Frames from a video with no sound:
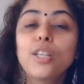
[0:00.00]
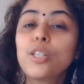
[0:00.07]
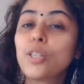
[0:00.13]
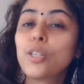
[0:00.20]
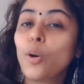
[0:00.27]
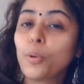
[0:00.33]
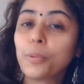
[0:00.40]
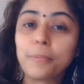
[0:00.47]

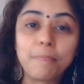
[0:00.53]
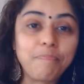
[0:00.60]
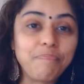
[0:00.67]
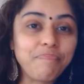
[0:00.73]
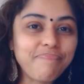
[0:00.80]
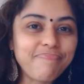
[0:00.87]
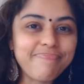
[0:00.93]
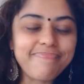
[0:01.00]
So
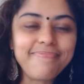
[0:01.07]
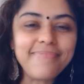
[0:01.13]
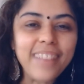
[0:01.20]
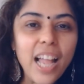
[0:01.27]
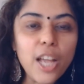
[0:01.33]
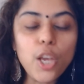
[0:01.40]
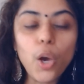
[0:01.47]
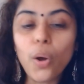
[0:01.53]

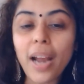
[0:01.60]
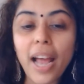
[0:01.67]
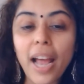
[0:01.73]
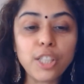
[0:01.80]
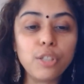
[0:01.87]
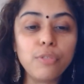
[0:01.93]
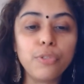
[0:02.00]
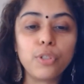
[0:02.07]
your
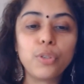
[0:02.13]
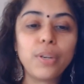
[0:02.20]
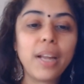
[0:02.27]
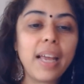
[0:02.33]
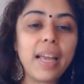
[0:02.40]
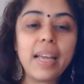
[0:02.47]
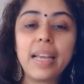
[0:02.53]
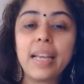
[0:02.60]
action for
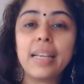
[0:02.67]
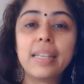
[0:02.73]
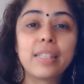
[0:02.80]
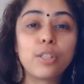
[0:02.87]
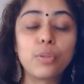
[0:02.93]
today is